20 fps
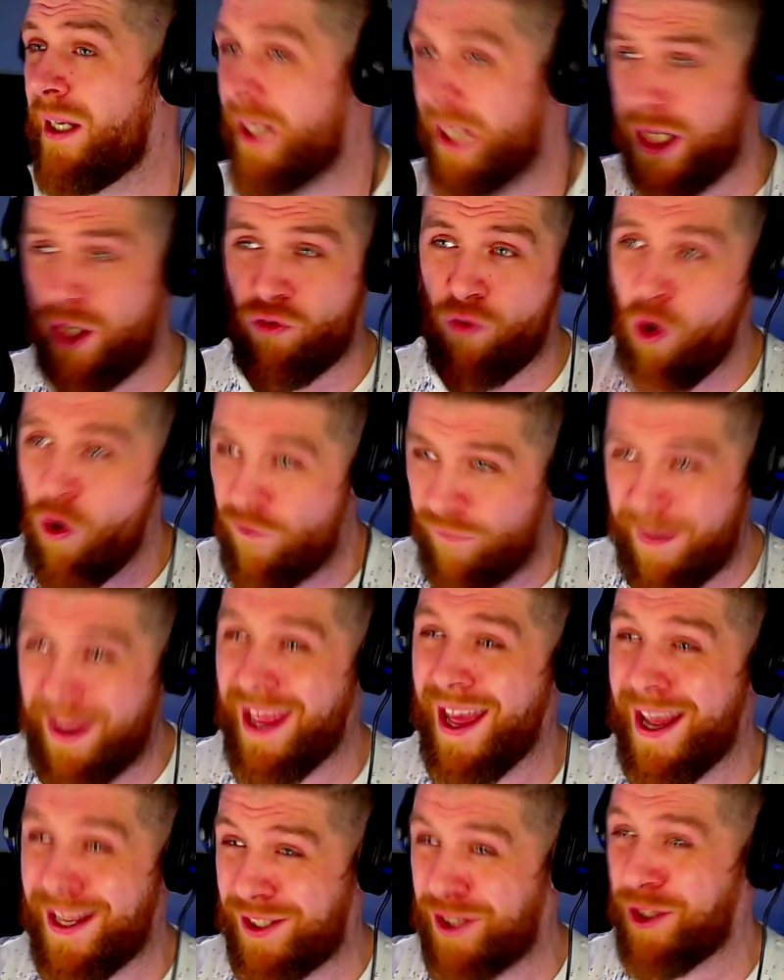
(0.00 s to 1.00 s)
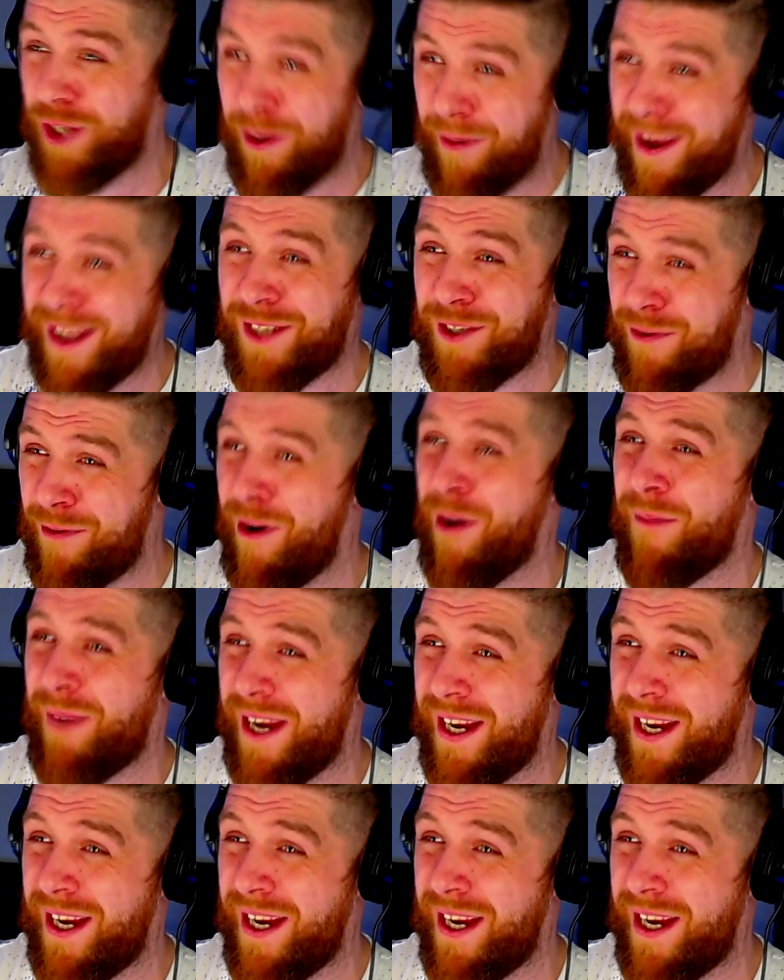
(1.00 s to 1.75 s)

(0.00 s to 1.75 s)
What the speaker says: He drove me there to do it. Do you know what I mean?